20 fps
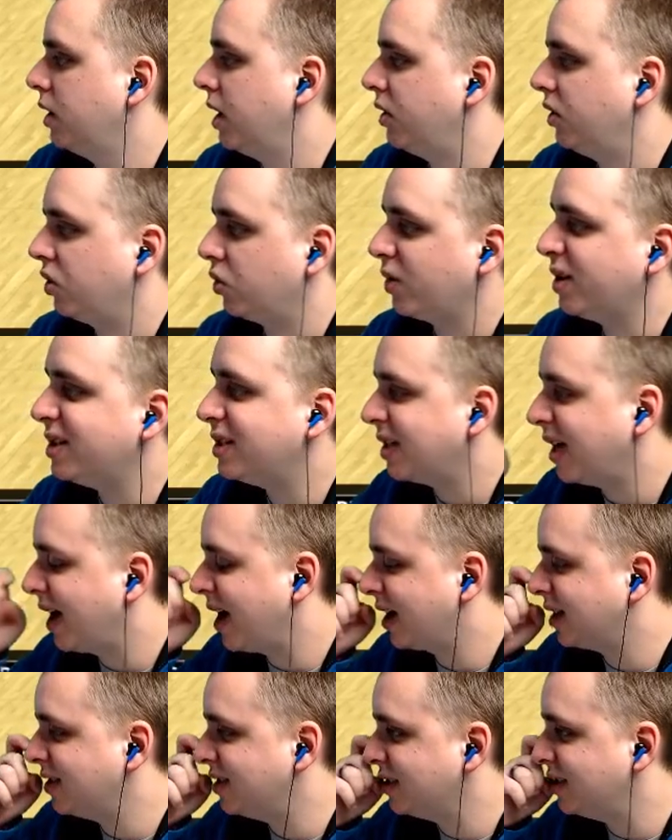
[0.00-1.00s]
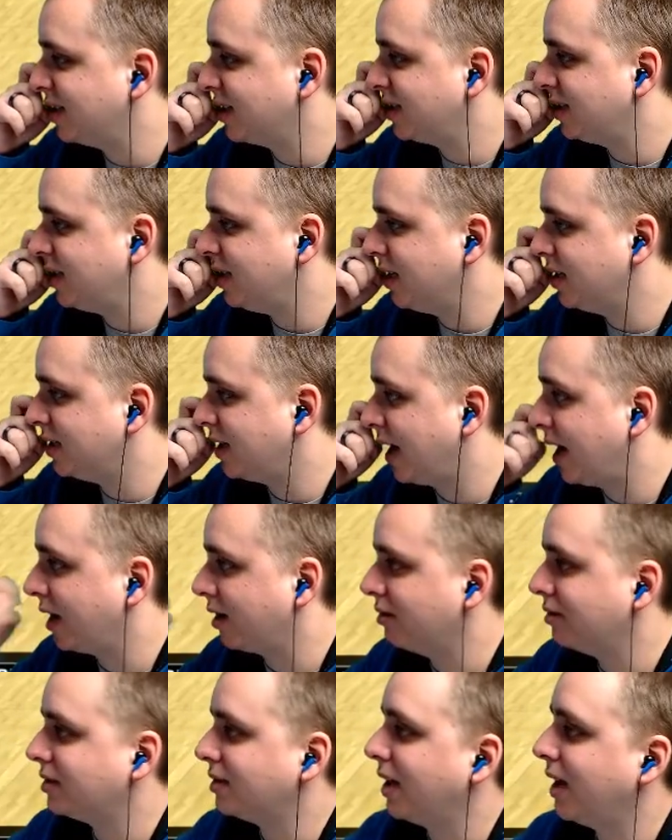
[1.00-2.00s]
Had 3 sacks and 16
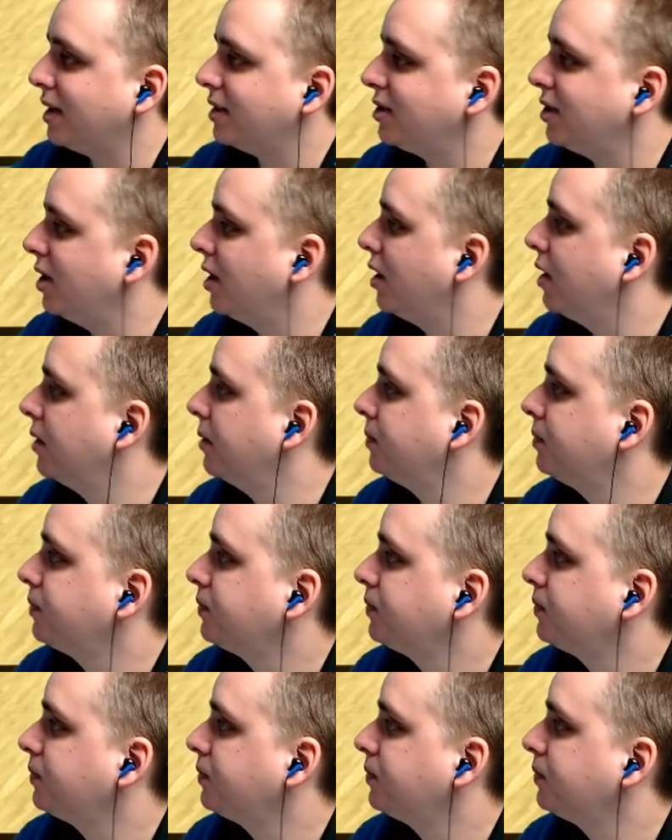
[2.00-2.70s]
tackles last year.